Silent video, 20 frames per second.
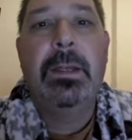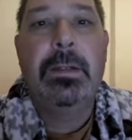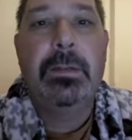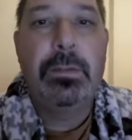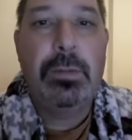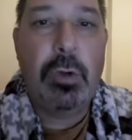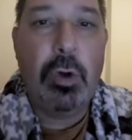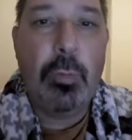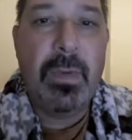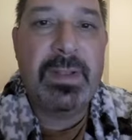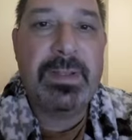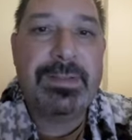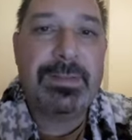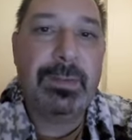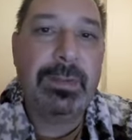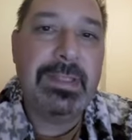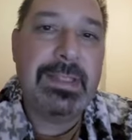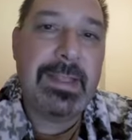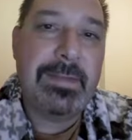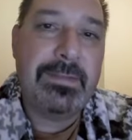Roman.
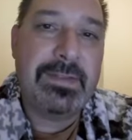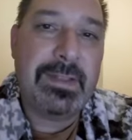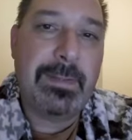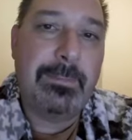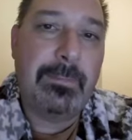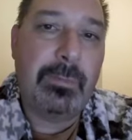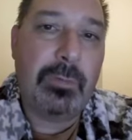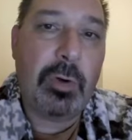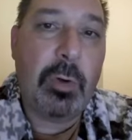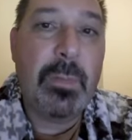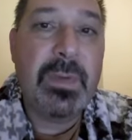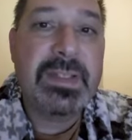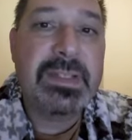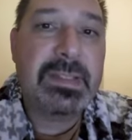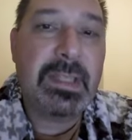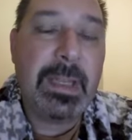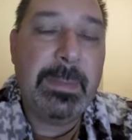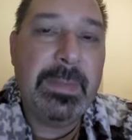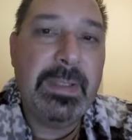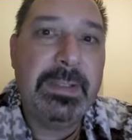So they have some
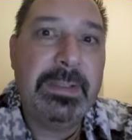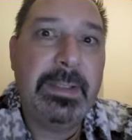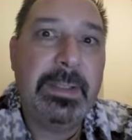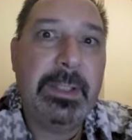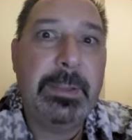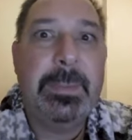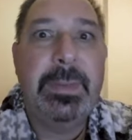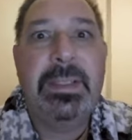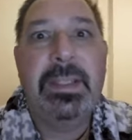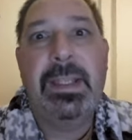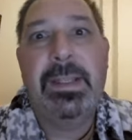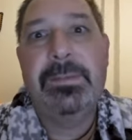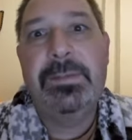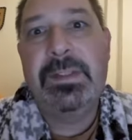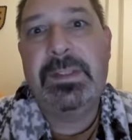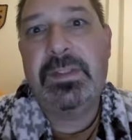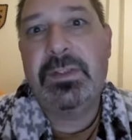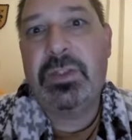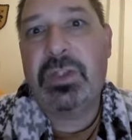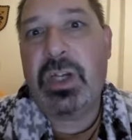Roman-style military, but they have
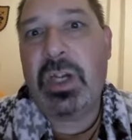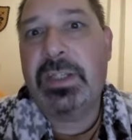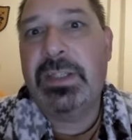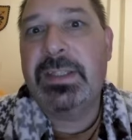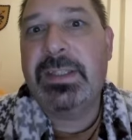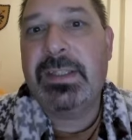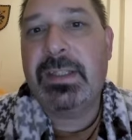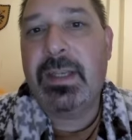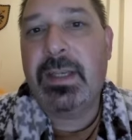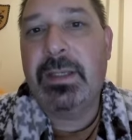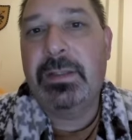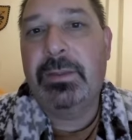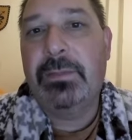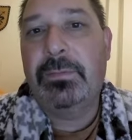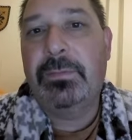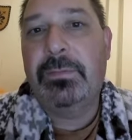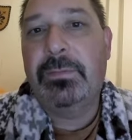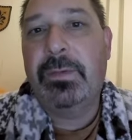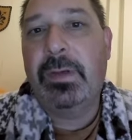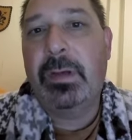this Chinese kind
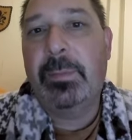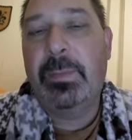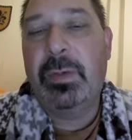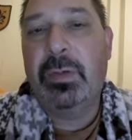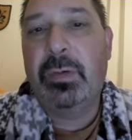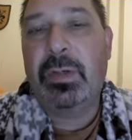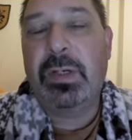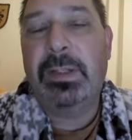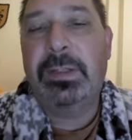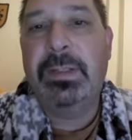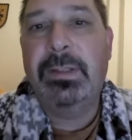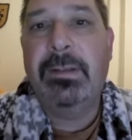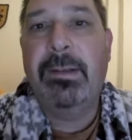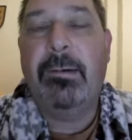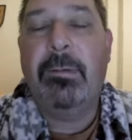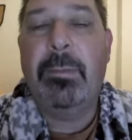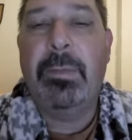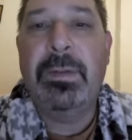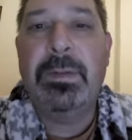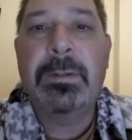of bureaucratic
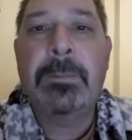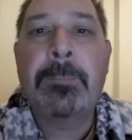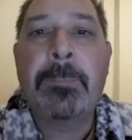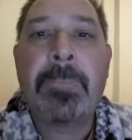government.